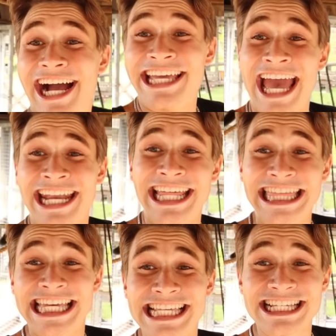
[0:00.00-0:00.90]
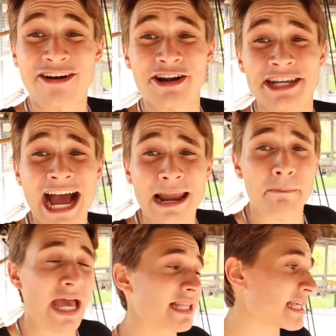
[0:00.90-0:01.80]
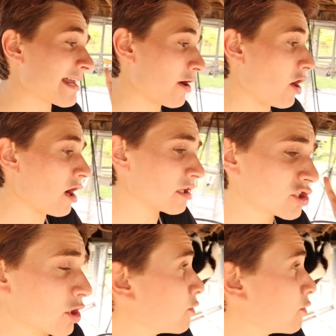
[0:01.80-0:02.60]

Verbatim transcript: Again, these are not pets at all. So